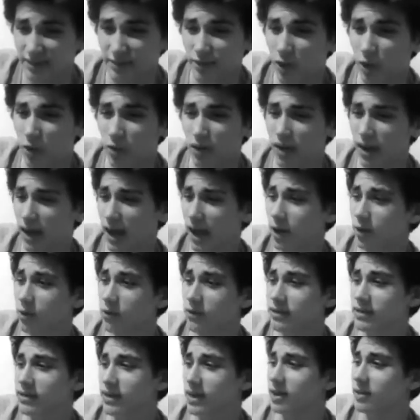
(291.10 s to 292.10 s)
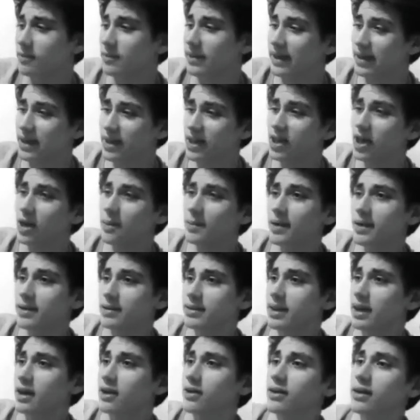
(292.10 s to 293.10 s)
already, I already signed up. They can come on
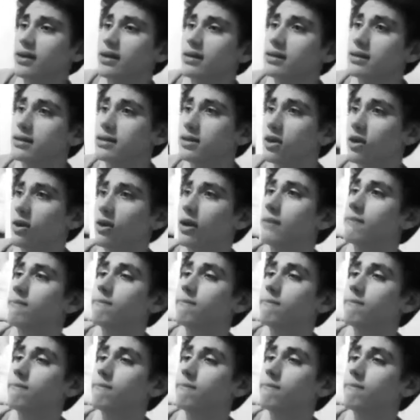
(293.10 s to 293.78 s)
Saturdays, so I